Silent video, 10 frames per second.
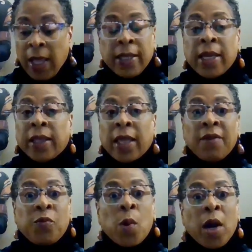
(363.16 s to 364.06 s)
Now,
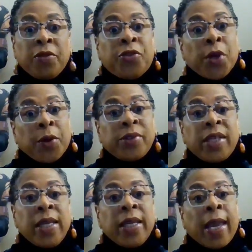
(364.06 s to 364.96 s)
they've won
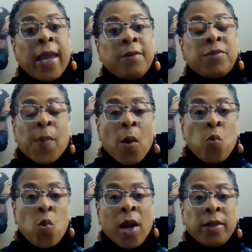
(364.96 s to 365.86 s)
13 games by
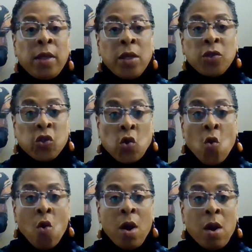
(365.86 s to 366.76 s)
one
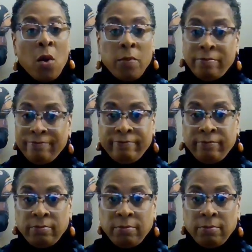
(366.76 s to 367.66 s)
score
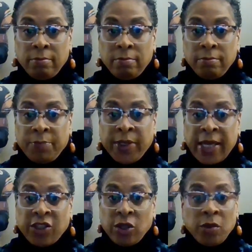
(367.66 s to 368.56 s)

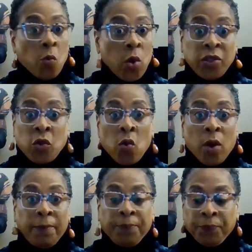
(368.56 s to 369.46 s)
possession. One score.
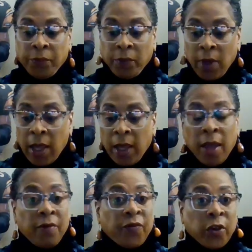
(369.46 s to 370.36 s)

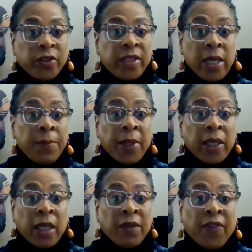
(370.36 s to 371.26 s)
First team in
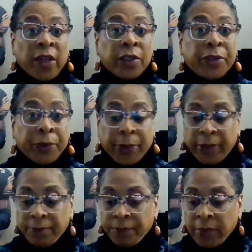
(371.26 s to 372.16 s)
the NFL to do it.
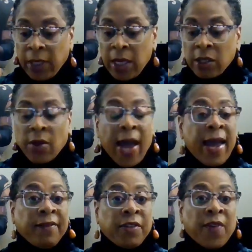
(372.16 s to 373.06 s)
So, I
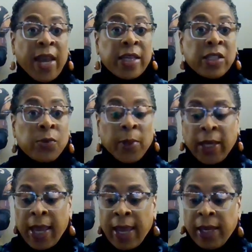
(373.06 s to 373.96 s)
have the Vikings
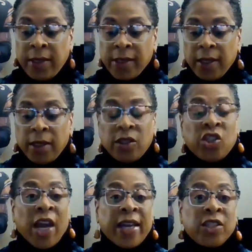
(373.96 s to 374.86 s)
28,
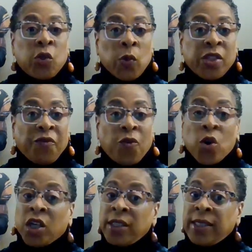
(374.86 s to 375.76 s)
Giants
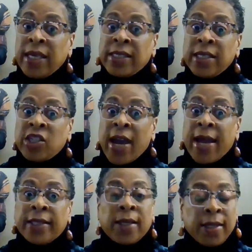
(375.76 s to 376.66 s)
24. Good season,
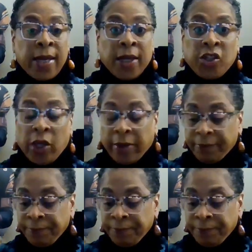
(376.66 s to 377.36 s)
Giants, next year.